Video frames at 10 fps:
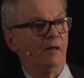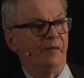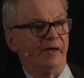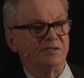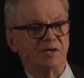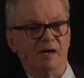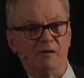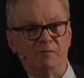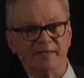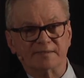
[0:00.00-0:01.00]
They
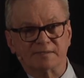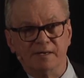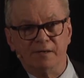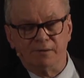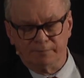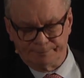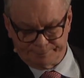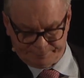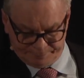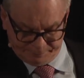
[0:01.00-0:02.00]
shall rest here,
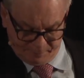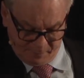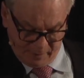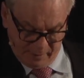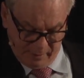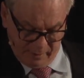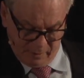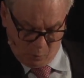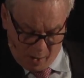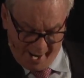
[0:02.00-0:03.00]

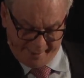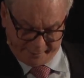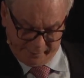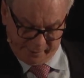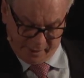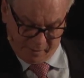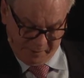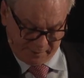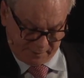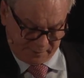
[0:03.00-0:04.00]
quietly in our
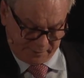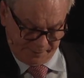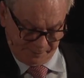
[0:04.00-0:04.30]
midst,